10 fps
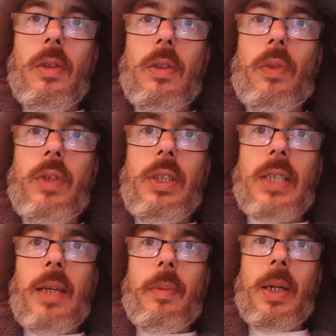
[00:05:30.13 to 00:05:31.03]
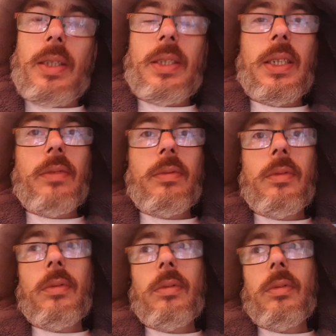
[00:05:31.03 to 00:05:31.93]
3 centre-backs and
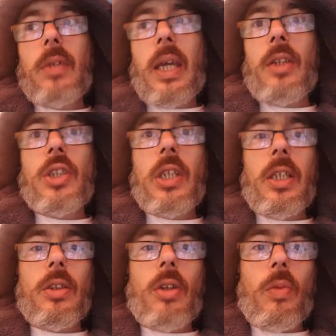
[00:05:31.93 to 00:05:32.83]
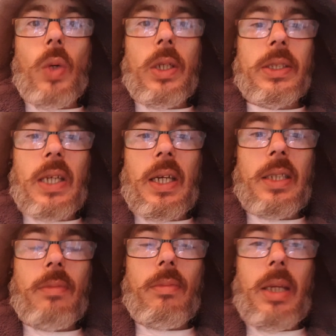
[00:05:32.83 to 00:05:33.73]
NG on one side
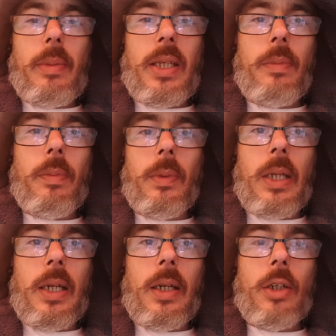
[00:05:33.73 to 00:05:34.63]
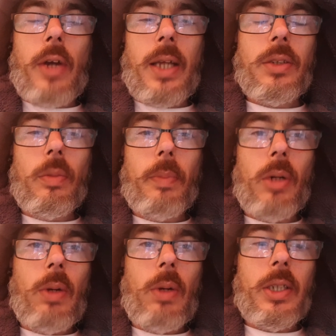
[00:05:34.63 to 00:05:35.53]
and maybe Grant or
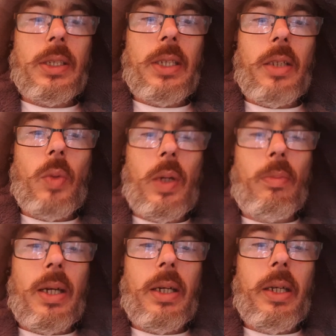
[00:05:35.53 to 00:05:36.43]
Bowler as the other wing-back.